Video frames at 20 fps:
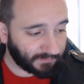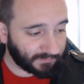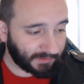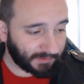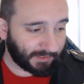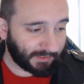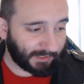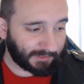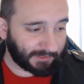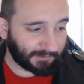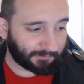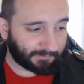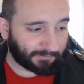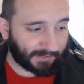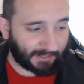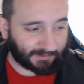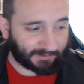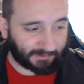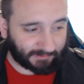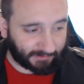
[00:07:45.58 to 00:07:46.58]
and the fact
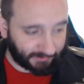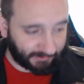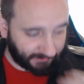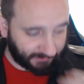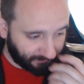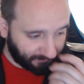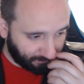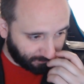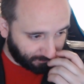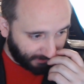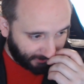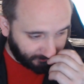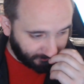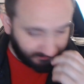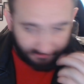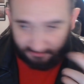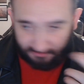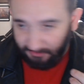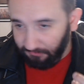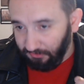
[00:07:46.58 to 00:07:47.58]
that this bounces
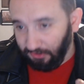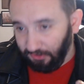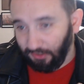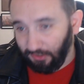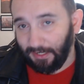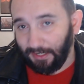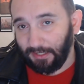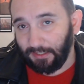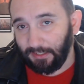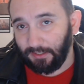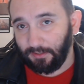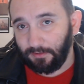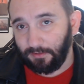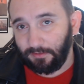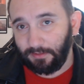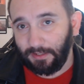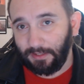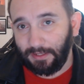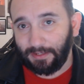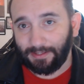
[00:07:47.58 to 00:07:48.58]
them to your hand
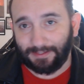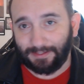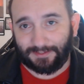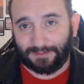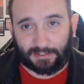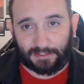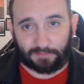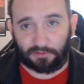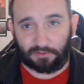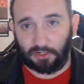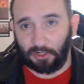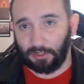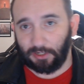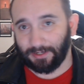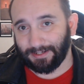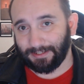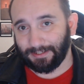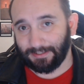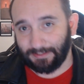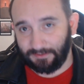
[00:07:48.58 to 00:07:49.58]
instead of targeting, it
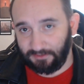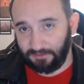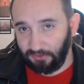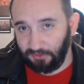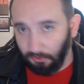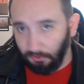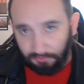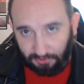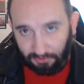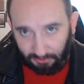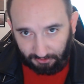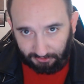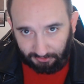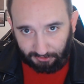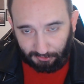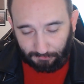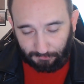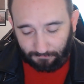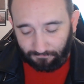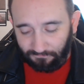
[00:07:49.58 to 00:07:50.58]
does no targeting,
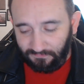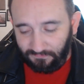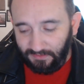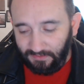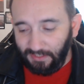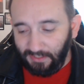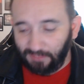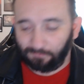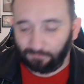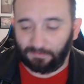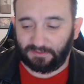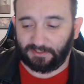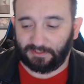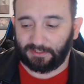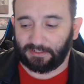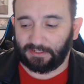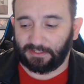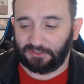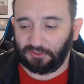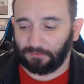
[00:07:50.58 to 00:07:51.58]
means that it
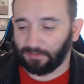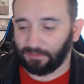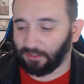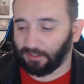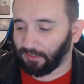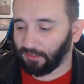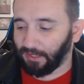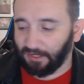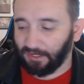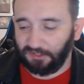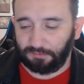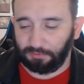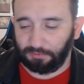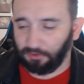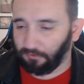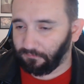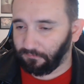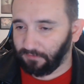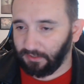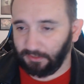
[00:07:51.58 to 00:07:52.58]
gets around hexproof,
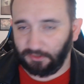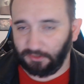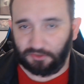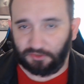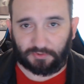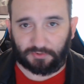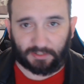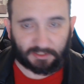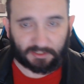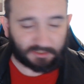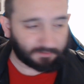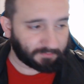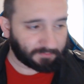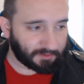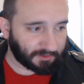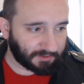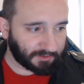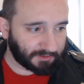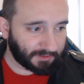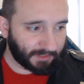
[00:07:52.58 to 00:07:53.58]
indestructible,
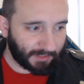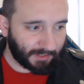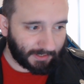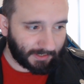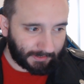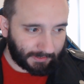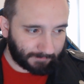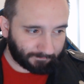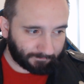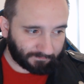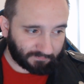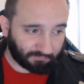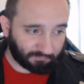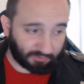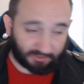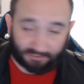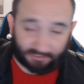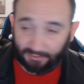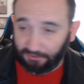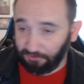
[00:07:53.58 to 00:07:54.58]

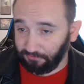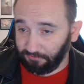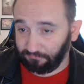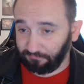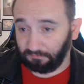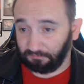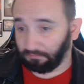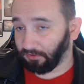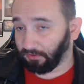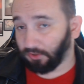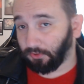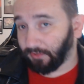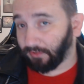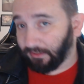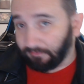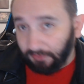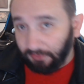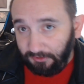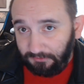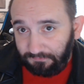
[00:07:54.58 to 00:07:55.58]
protection from blue
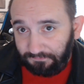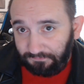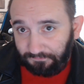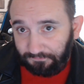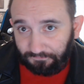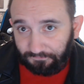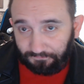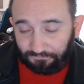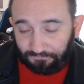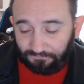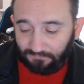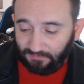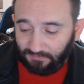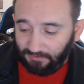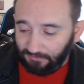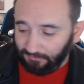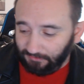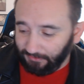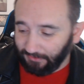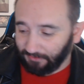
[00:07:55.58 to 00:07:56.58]
even.
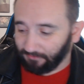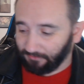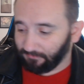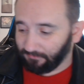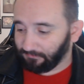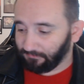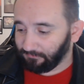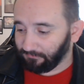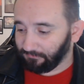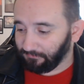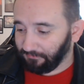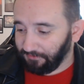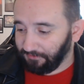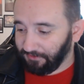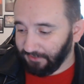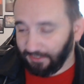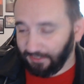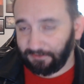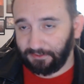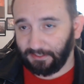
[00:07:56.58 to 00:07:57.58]
Like,
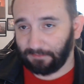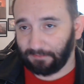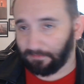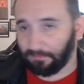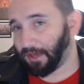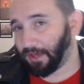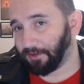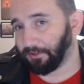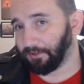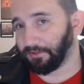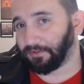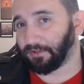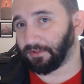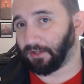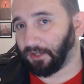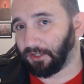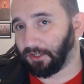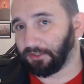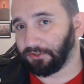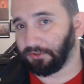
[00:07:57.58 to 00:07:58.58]
nothing matters
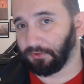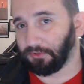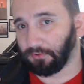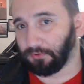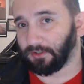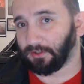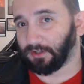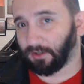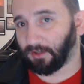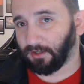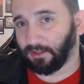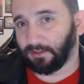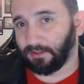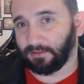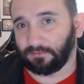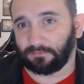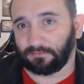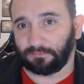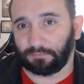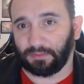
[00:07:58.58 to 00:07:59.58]
on your card
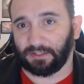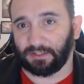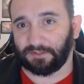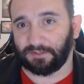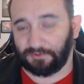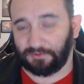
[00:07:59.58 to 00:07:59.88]
because there's